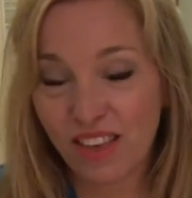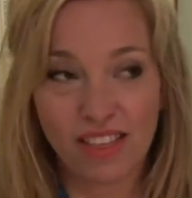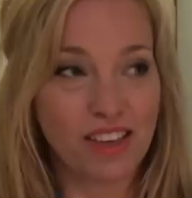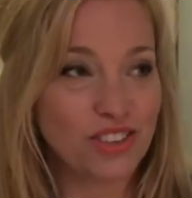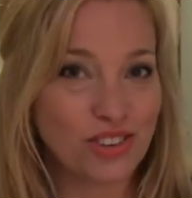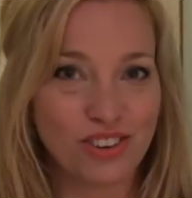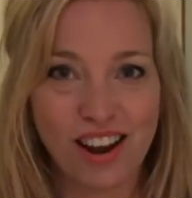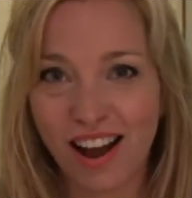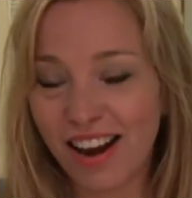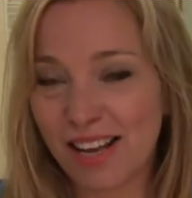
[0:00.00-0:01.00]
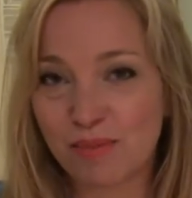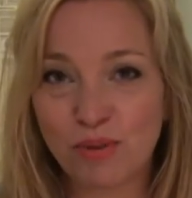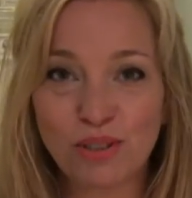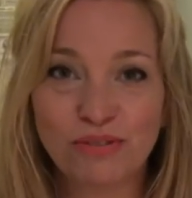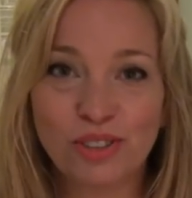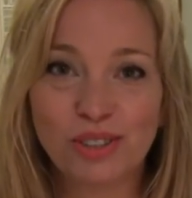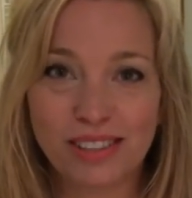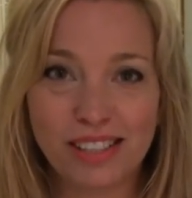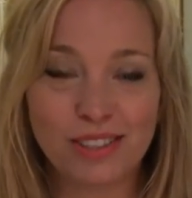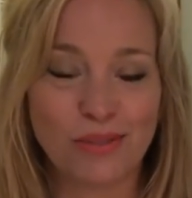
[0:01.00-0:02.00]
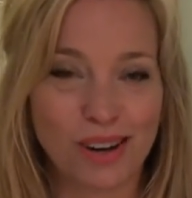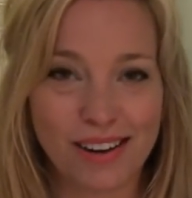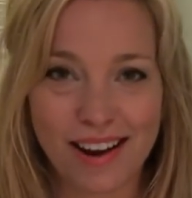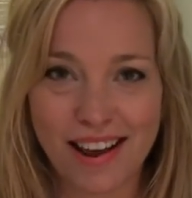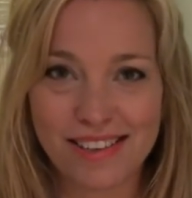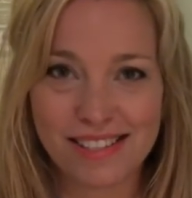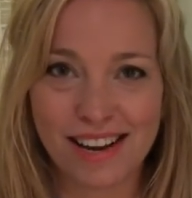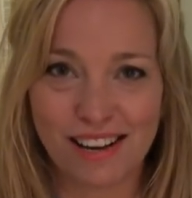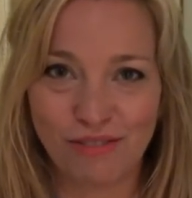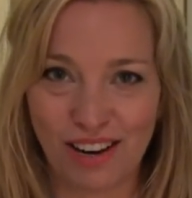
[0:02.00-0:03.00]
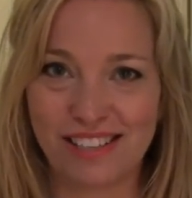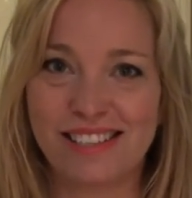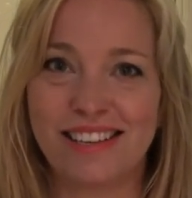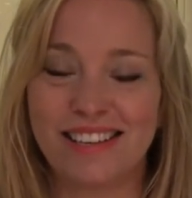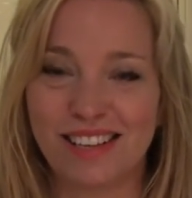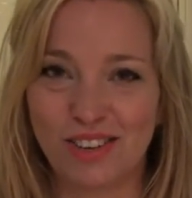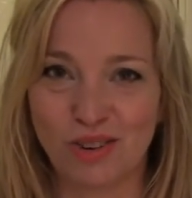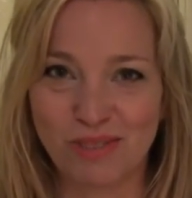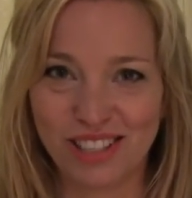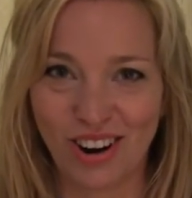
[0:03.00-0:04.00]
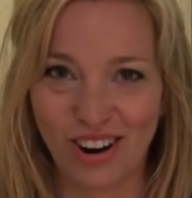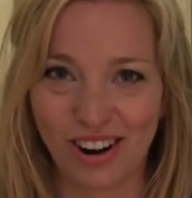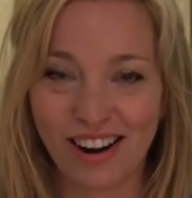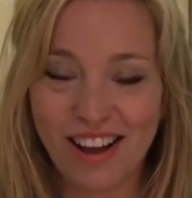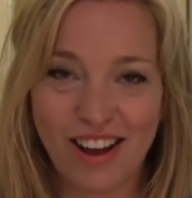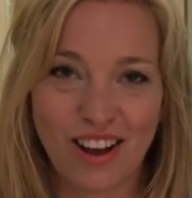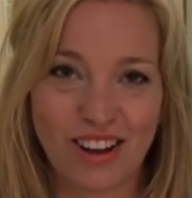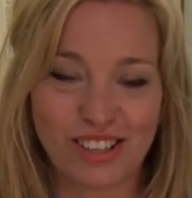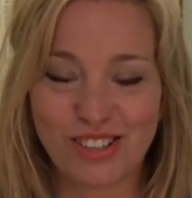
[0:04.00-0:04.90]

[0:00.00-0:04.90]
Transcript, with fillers: Things are not as beautiful, neat, organized, and fancy as they normally are on a